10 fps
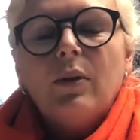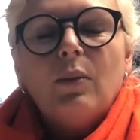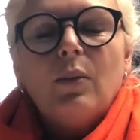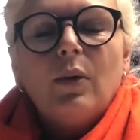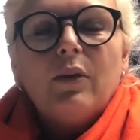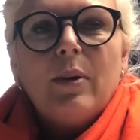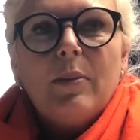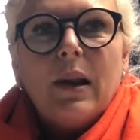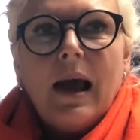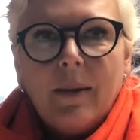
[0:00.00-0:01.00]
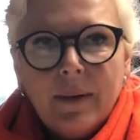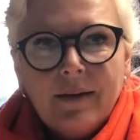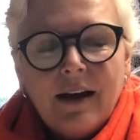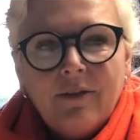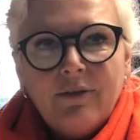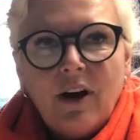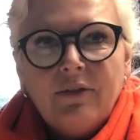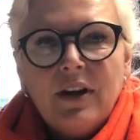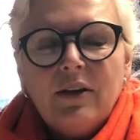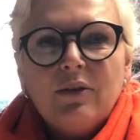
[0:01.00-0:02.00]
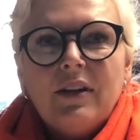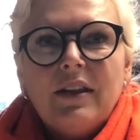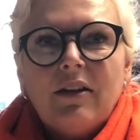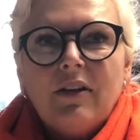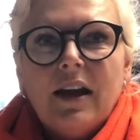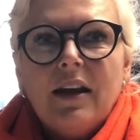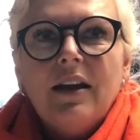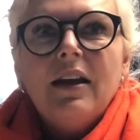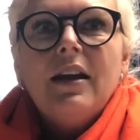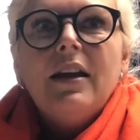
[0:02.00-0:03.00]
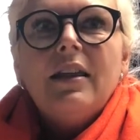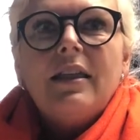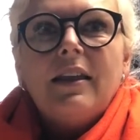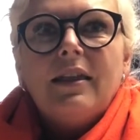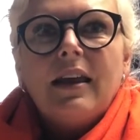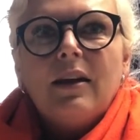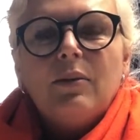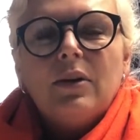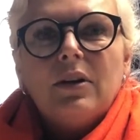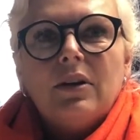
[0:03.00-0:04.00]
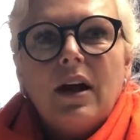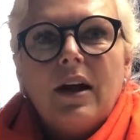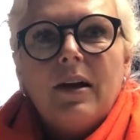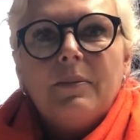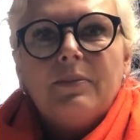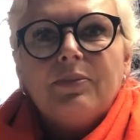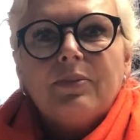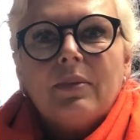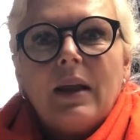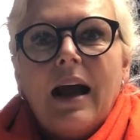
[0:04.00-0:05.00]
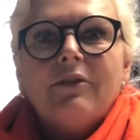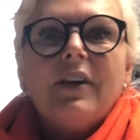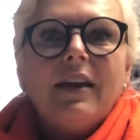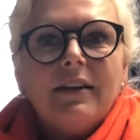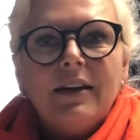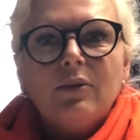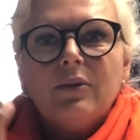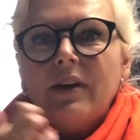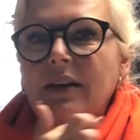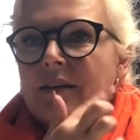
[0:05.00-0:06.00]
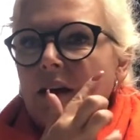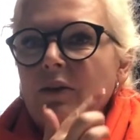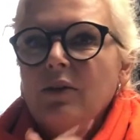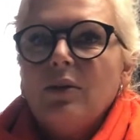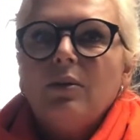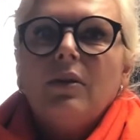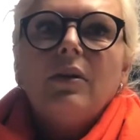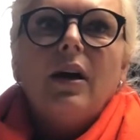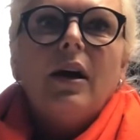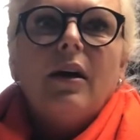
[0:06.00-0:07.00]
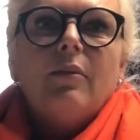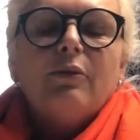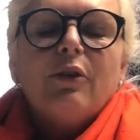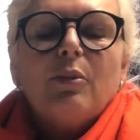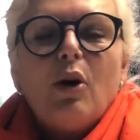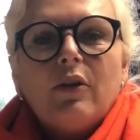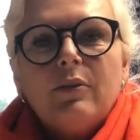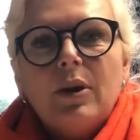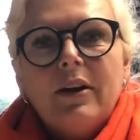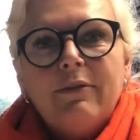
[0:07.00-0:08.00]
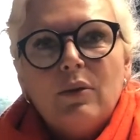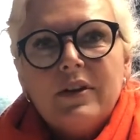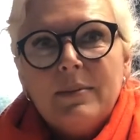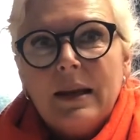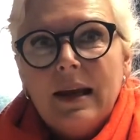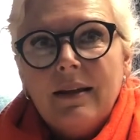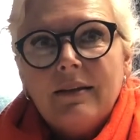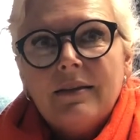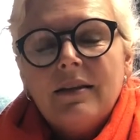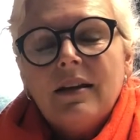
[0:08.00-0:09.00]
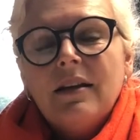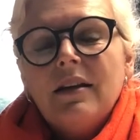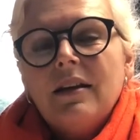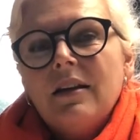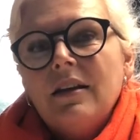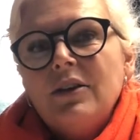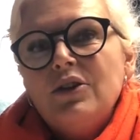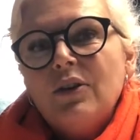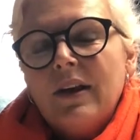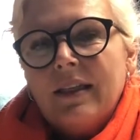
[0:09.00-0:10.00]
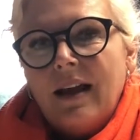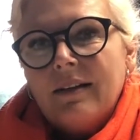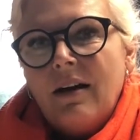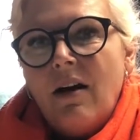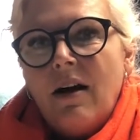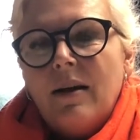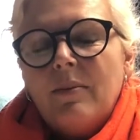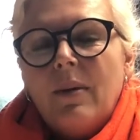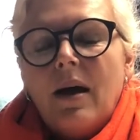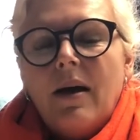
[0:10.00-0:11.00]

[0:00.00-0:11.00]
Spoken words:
once people are happy to have 5 needles in their ear, then they will have 10 needles in total for approximately 40 minutes. During that time,